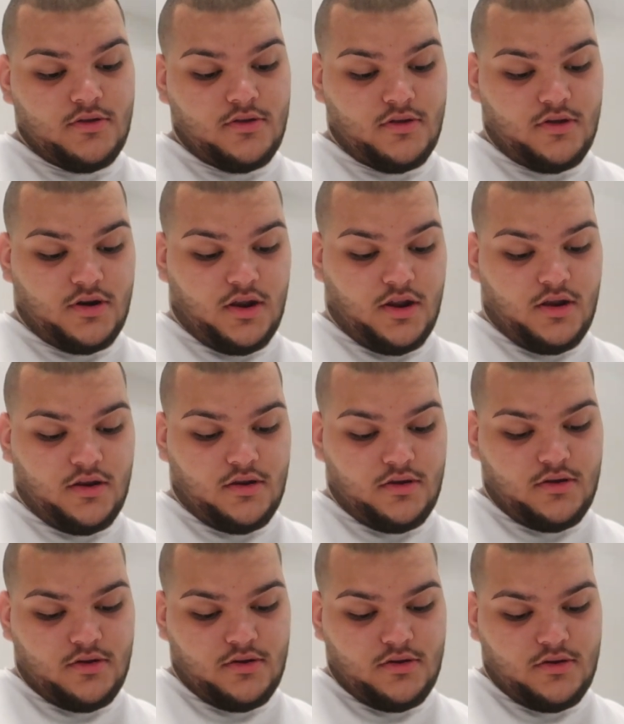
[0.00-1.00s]

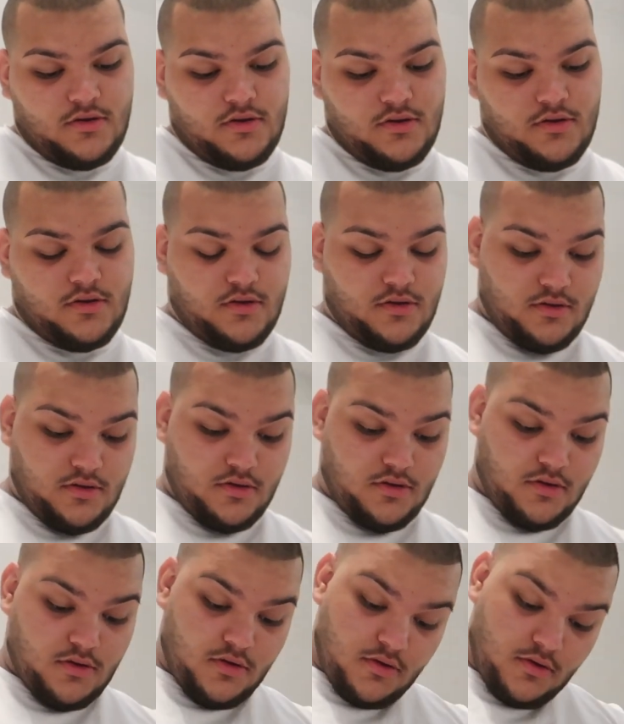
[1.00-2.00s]

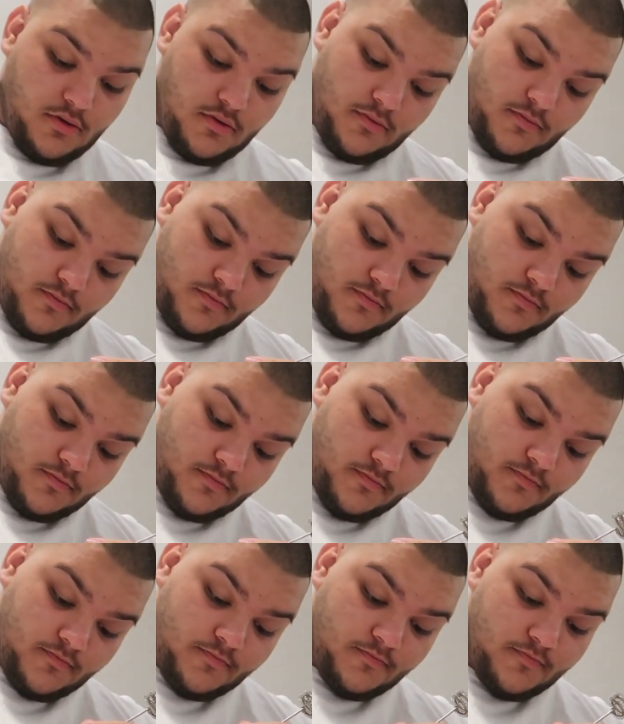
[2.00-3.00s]

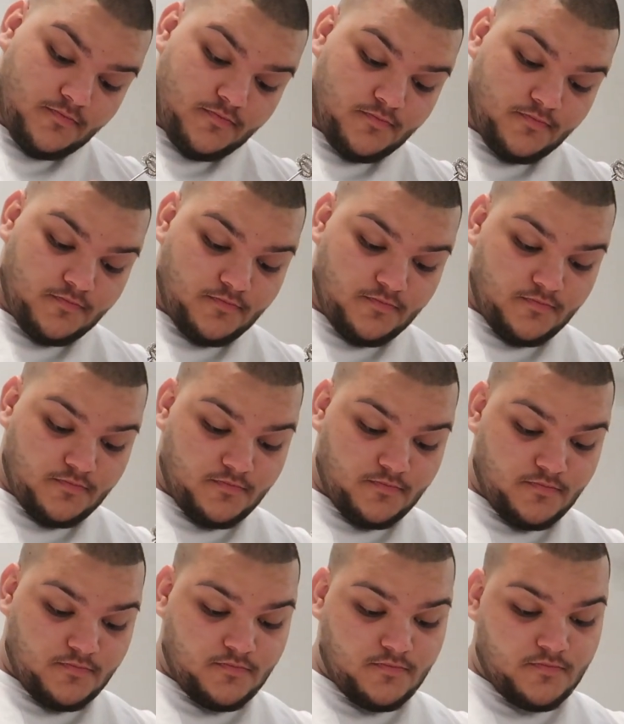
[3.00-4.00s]

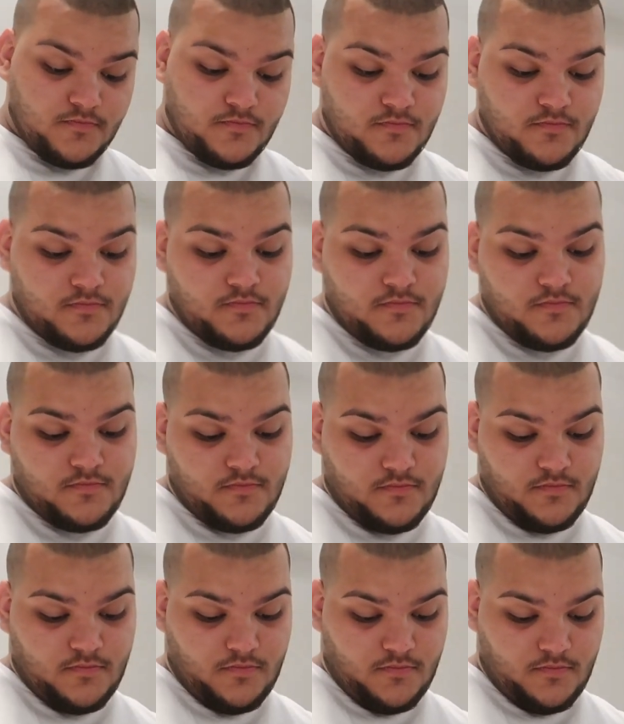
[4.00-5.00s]

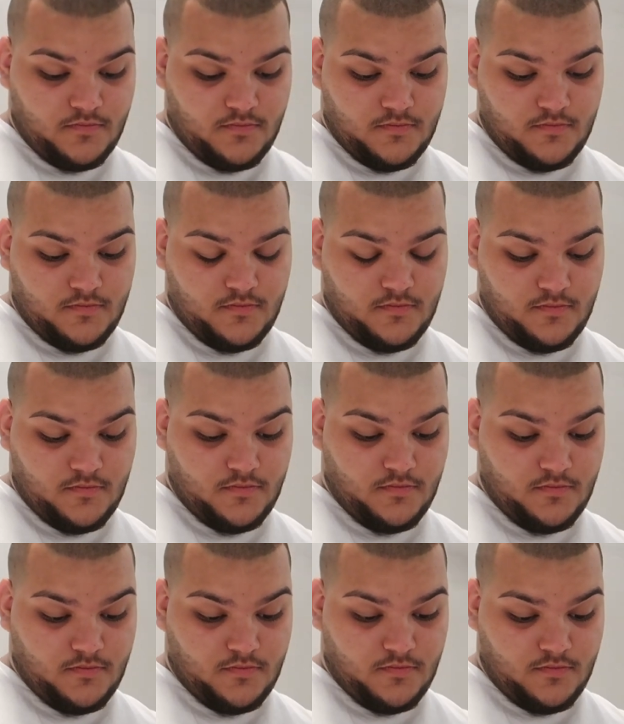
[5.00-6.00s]

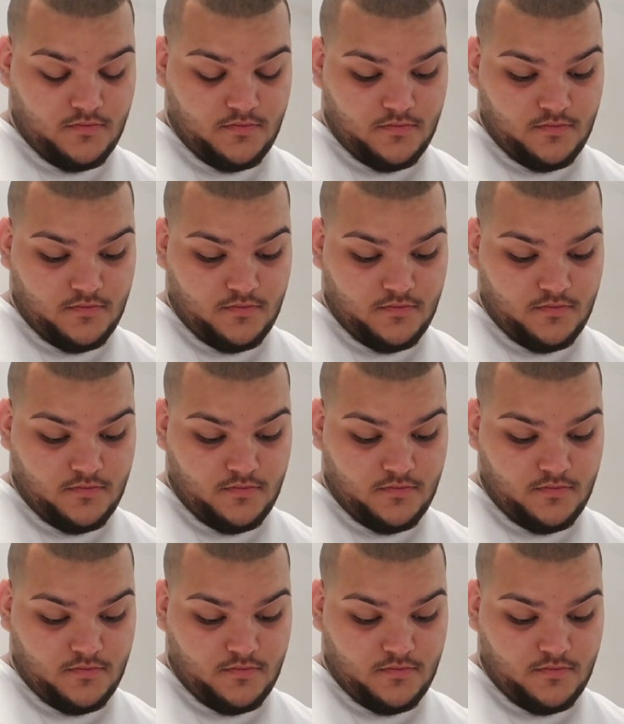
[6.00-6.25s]
No one is speaking in this clip.